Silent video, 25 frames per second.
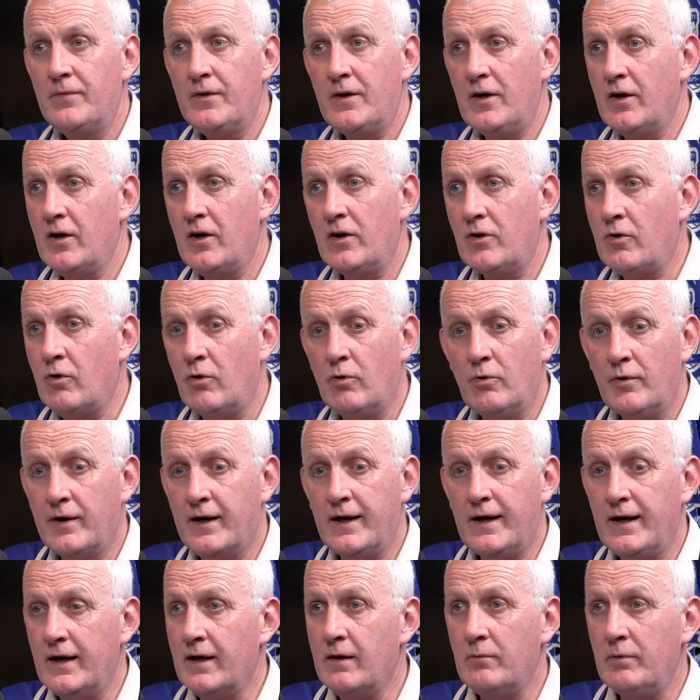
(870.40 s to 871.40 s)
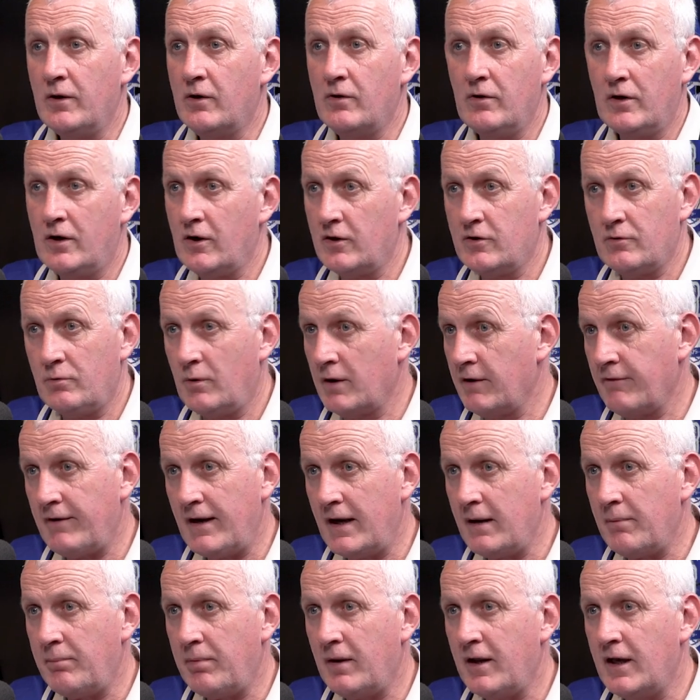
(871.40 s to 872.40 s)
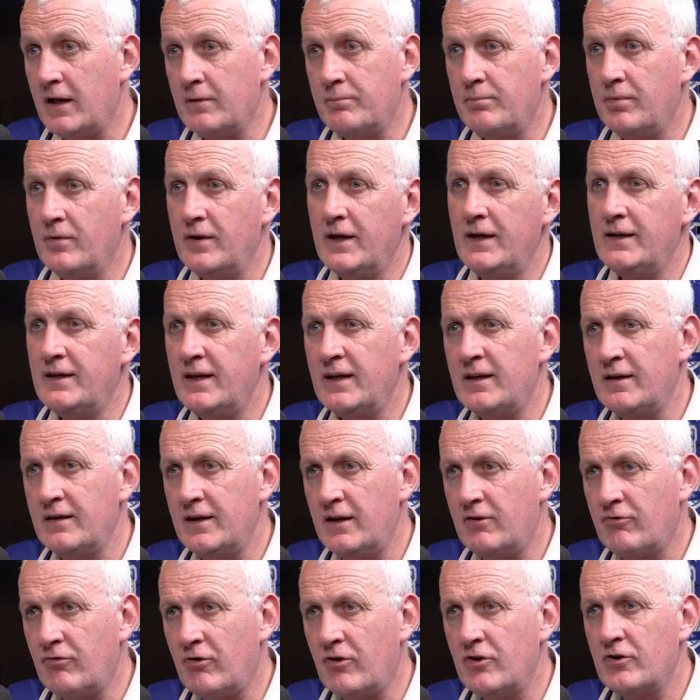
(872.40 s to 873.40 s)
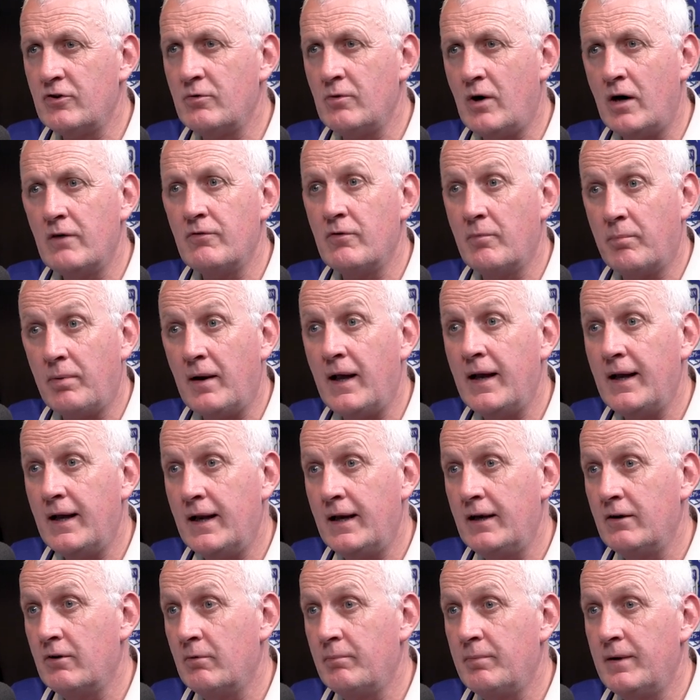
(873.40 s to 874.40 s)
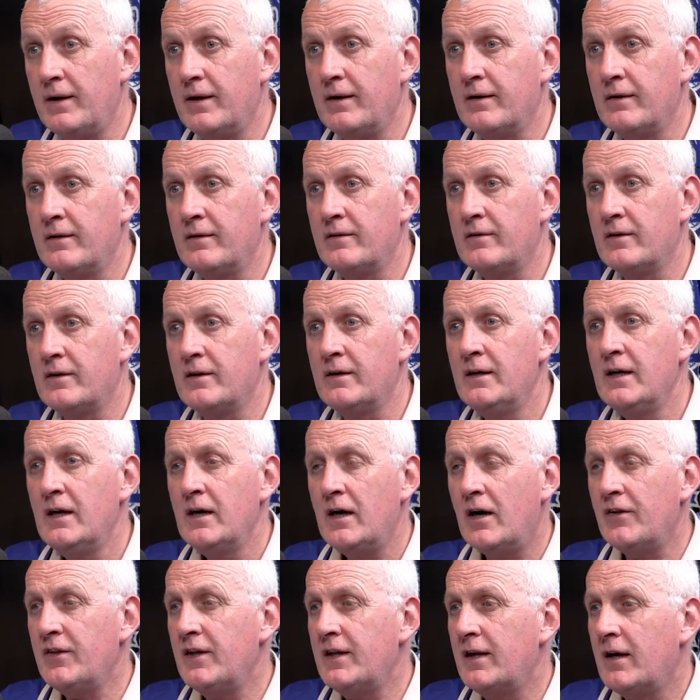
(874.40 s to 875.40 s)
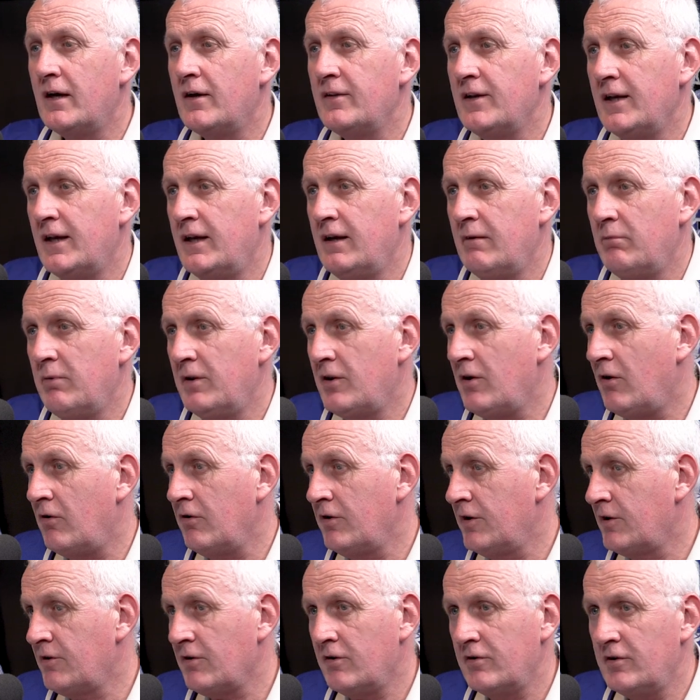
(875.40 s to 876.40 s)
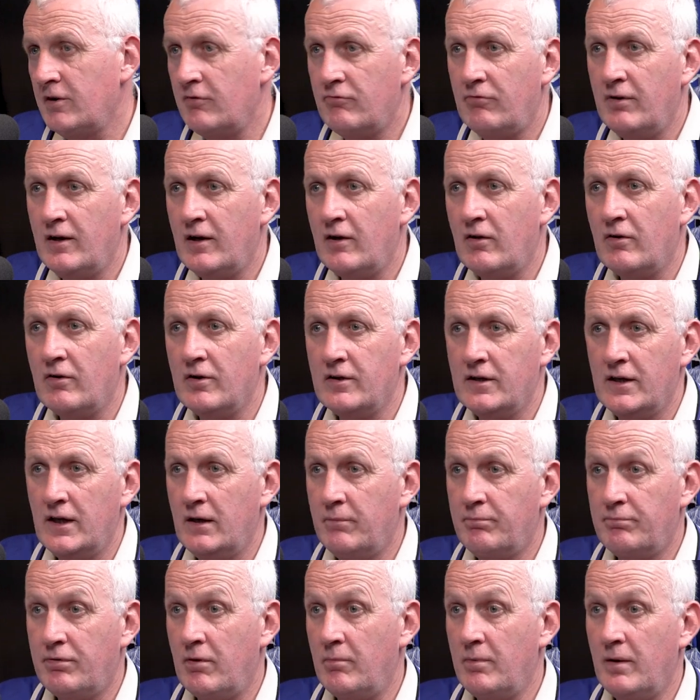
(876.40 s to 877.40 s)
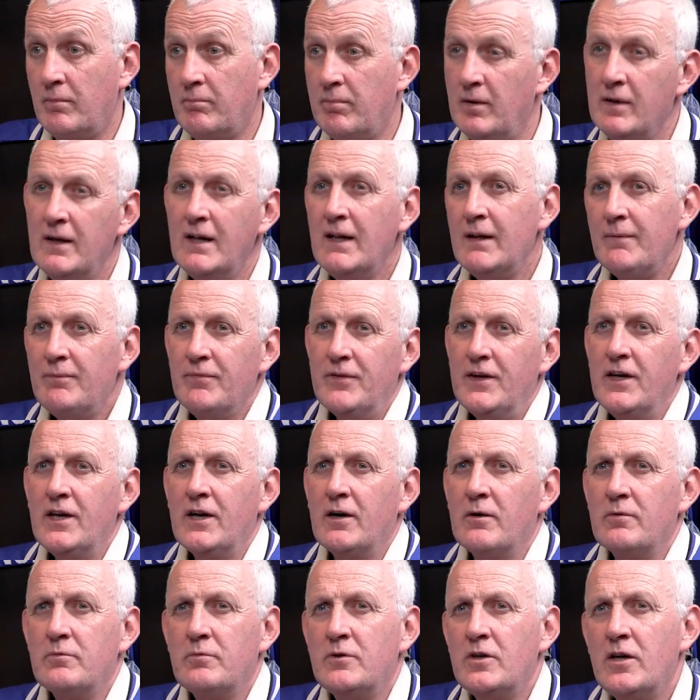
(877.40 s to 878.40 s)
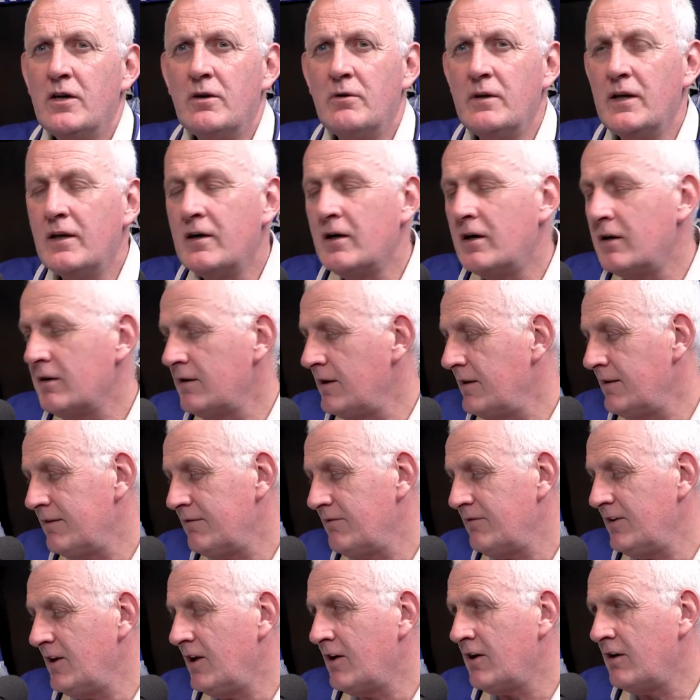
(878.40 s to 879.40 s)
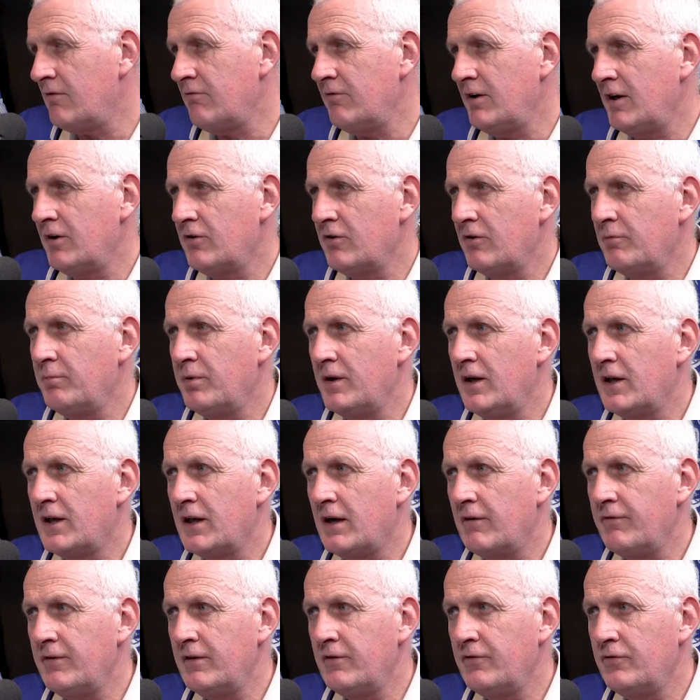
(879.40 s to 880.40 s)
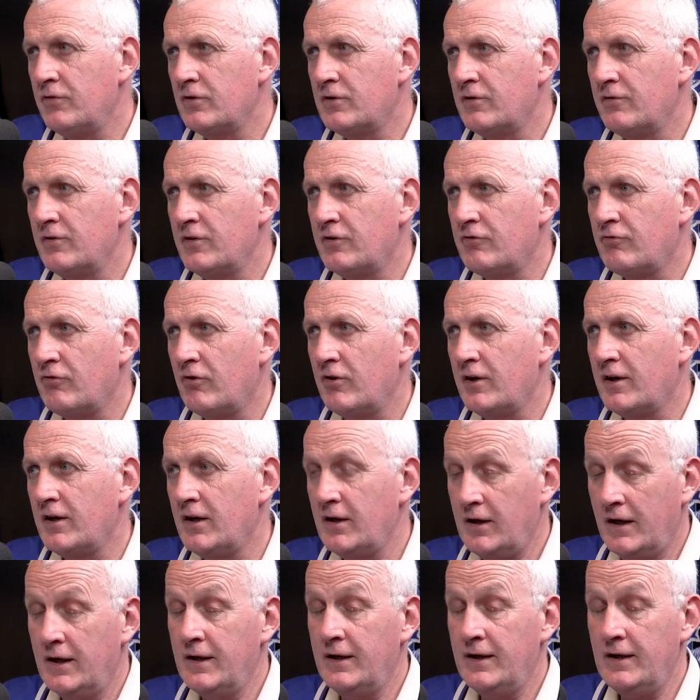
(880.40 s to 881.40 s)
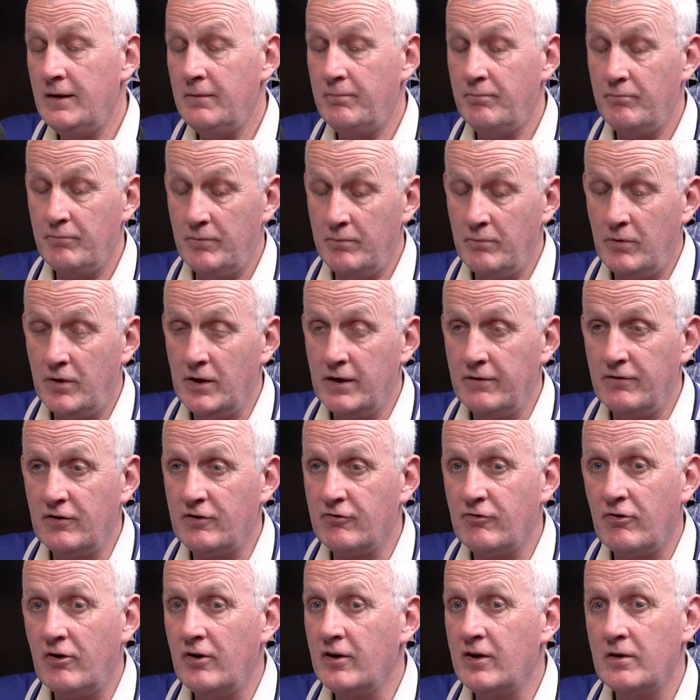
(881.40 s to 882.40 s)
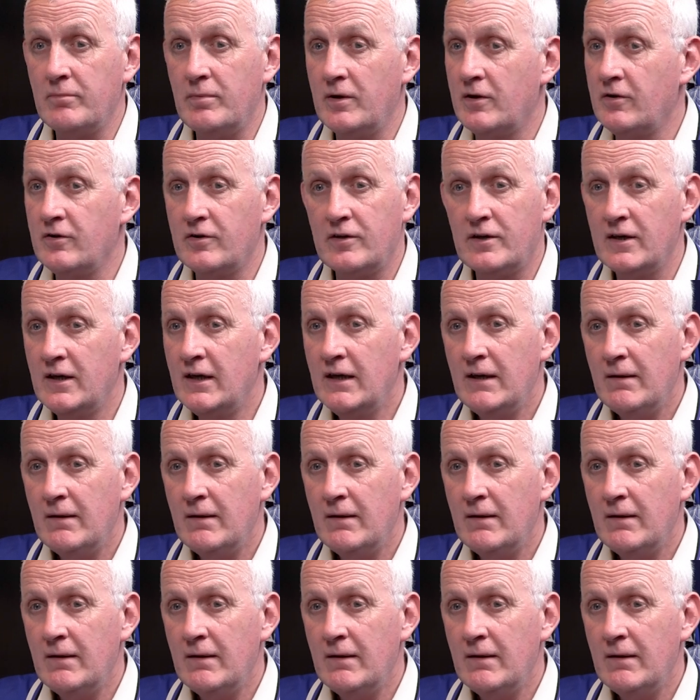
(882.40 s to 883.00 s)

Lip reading: a corner, we could go to one of our players, but he didn't. He tried to overplay it a little bit, and I think with hindsight, he'd realised that he'd probably. But you know, you can't really sort of put yourself in the foot of a striker, in the mind of a striker, because